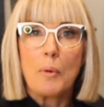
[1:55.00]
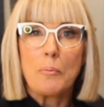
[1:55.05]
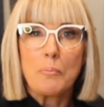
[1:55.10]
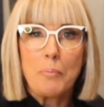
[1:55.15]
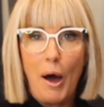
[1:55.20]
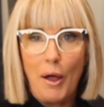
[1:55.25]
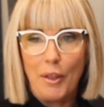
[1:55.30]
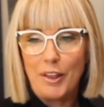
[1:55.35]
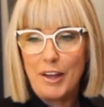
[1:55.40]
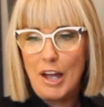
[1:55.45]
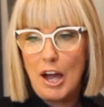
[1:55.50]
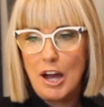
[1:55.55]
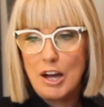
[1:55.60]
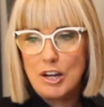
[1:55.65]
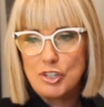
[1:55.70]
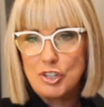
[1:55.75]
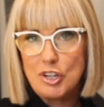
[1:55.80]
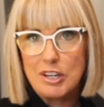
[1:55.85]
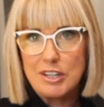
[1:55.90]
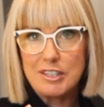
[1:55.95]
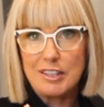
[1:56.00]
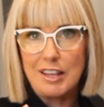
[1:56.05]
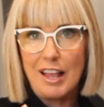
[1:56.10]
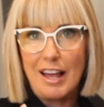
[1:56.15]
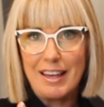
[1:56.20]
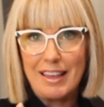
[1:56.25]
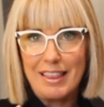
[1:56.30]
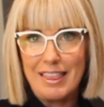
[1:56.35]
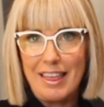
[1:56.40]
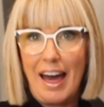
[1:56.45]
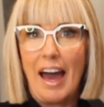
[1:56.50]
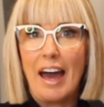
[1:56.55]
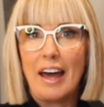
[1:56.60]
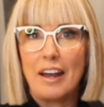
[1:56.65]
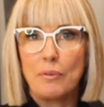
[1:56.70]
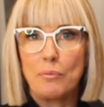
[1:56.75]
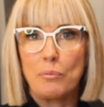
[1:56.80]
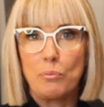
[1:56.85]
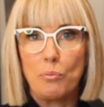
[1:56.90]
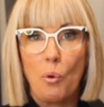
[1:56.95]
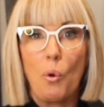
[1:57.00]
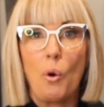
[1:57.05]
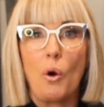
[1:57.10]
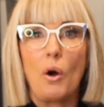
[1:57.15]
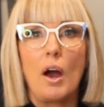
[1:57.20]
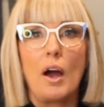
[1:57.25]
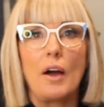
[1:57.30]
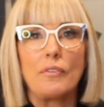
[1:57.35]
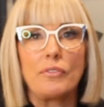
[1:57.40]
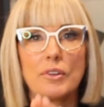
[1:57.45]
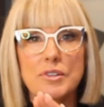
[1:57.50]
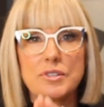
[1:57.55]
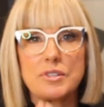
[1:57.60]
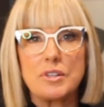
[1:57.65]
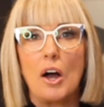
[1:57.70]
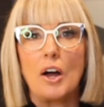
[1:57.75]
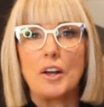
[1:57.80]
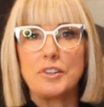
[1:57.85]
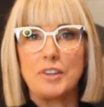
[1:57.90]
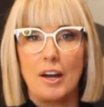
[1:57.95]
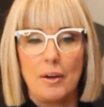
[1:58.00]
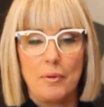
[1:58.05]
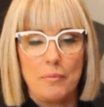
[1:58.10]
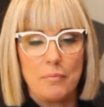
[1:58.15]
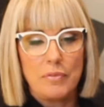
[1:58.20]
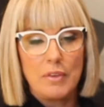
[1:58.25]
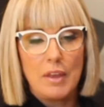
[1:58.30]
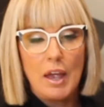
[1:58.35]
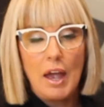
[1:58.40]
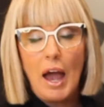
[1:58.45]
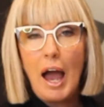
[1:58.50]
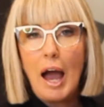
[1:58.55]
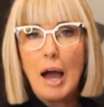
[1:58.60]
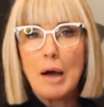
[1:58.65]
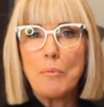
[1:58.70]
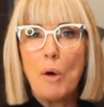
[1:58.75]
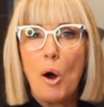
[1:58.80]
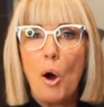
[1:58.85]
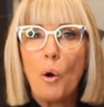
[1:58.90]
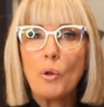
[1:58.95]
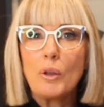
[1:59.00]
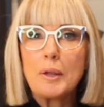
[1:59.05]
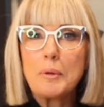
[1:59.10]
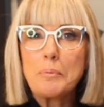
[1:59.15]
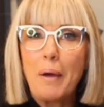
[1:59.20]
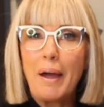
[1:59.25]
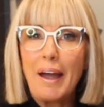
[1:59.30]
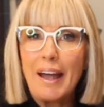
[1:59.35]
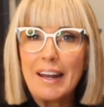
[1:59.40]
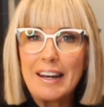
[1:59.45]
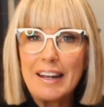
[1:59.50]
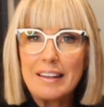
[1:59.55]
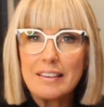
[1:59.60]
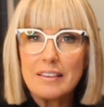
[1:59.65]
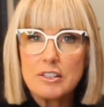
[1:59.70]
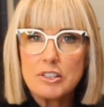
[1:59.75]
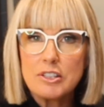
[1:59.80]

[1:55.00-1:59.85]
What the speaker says: Balayage is like that, more of lasagna. I'm only painting the